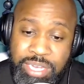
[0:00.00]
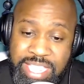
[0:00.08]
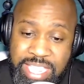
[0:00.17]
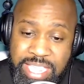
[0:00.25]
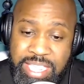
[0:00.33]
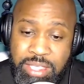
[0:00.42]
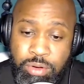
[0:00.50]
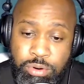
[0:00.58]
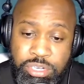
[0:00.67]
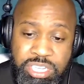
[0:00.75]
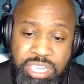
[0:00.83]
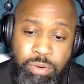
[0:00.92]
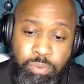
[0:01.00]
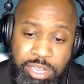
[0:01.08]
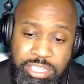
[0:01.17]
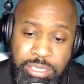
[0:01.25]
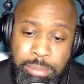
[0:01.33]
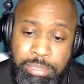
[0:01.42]
he or she
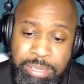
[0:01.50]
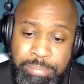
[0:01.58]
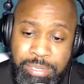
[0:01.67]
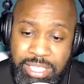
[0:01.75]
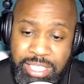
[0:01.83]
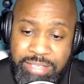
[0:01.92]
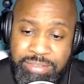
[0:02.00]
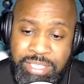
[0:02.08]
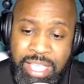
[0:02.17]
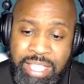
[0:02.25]
reasonably believes